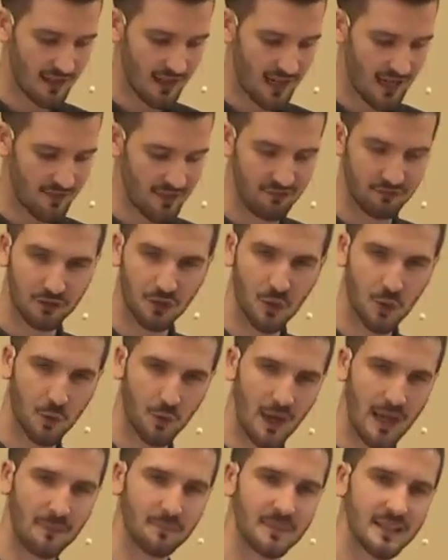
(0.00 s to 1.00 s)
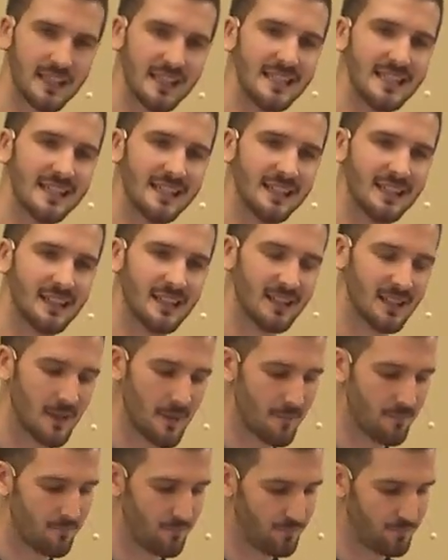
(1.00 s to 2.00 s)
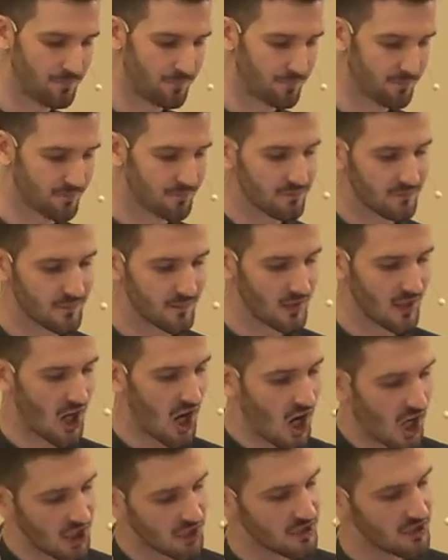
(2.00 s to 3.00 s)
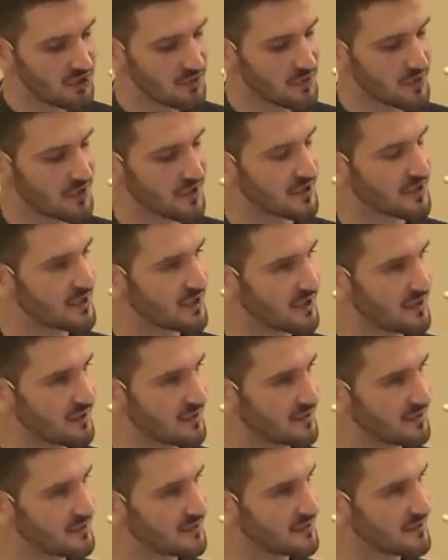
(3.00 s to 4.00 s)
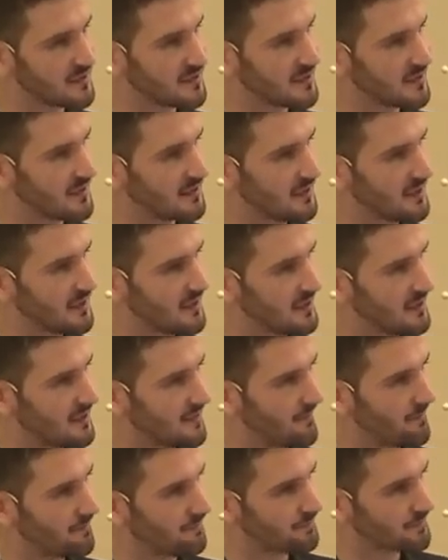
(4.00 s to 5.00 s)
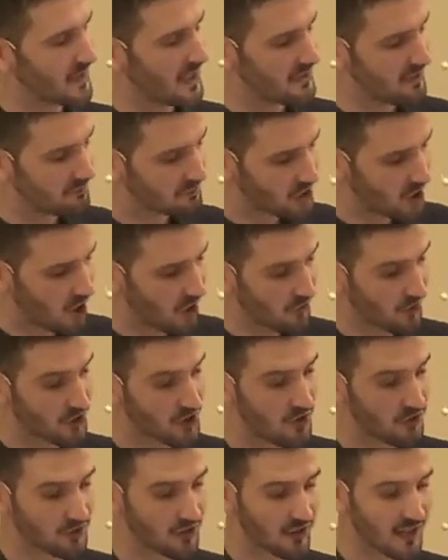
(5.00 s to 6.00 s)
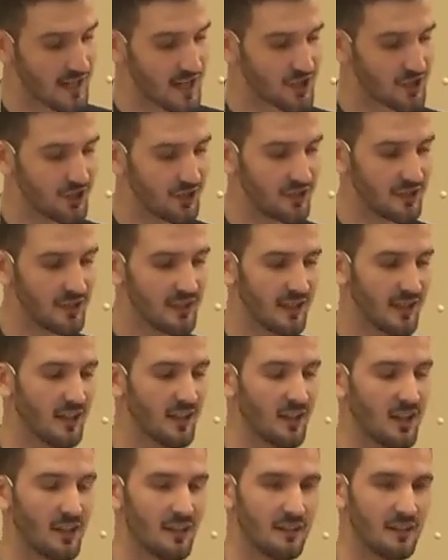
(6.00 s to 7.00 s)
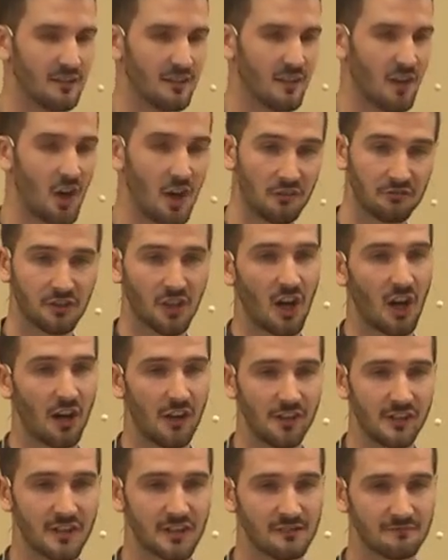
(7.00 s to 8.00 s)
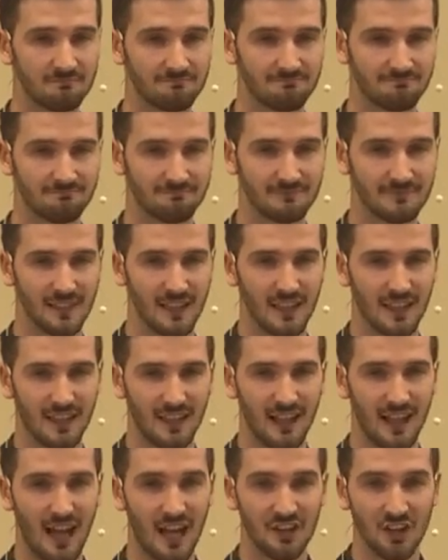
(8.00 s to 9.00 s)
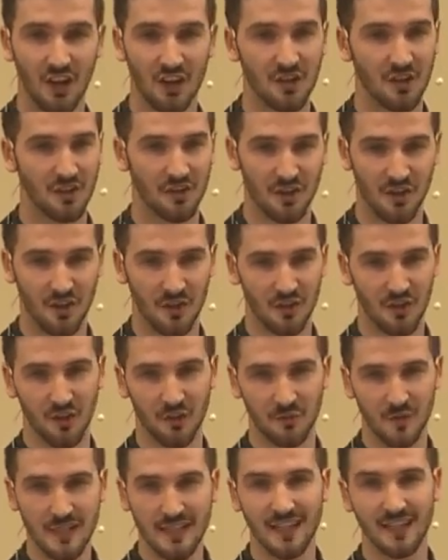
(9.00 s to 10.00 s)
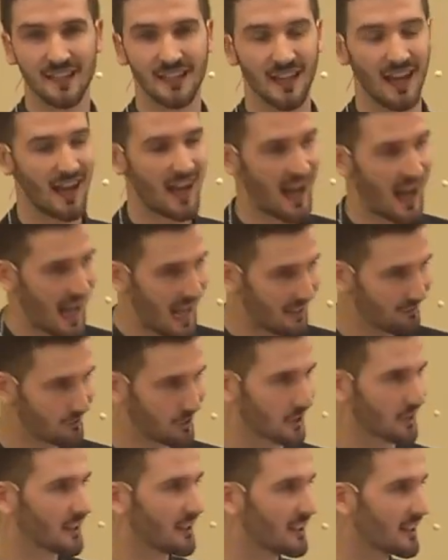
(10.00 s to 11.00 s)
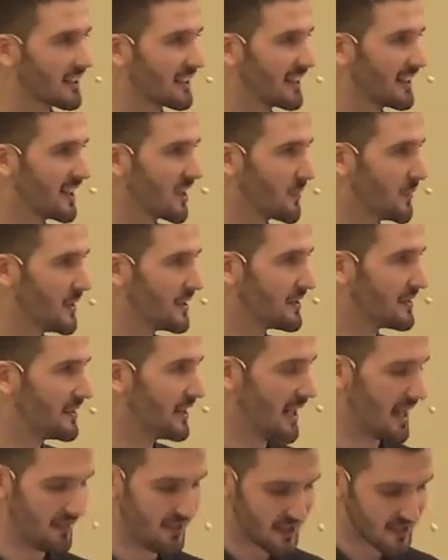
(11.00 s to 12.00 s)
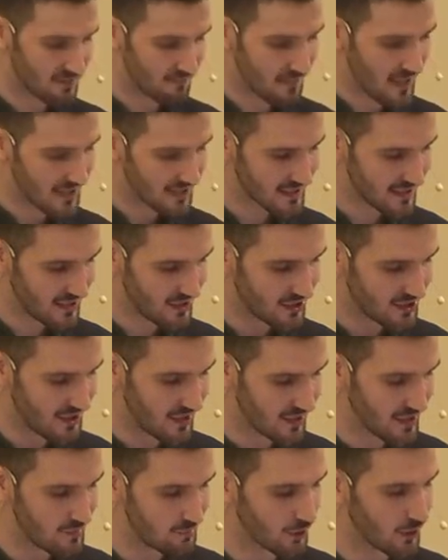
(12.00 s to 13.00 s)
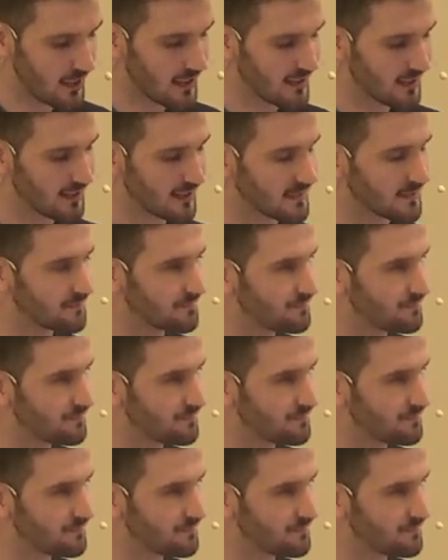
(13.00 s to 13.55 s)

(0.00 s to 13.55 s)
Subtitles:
and they've crept in unnoticed, and they've caught the congregation off guard. And now they're wreaking havoc with this message that they bring.